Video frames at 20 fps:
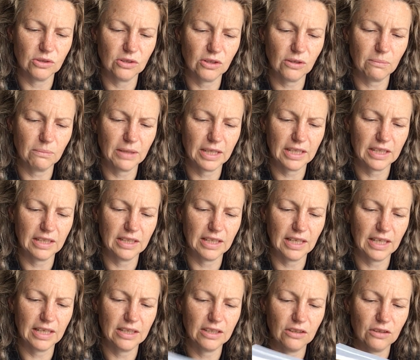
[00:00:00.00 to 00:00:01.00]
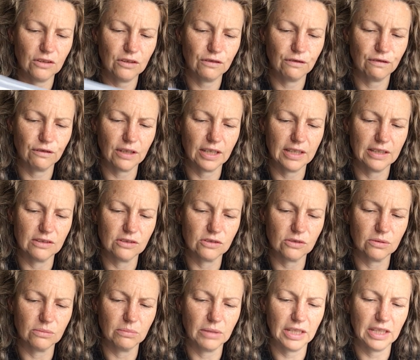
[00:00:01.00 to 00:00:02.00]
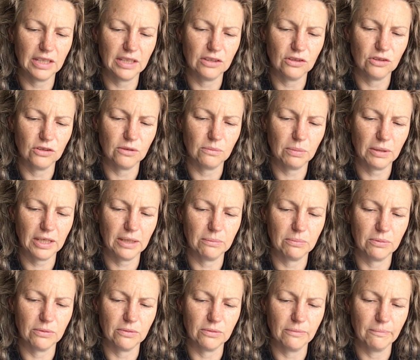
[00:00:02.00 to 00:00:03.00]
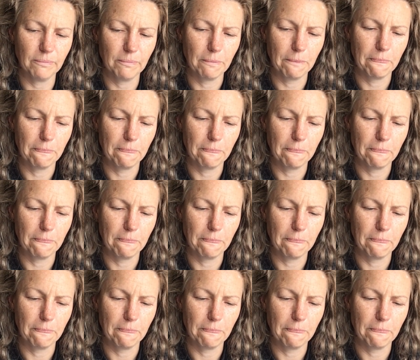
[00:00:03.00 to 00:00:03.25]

are not making any new friends or meeting new people,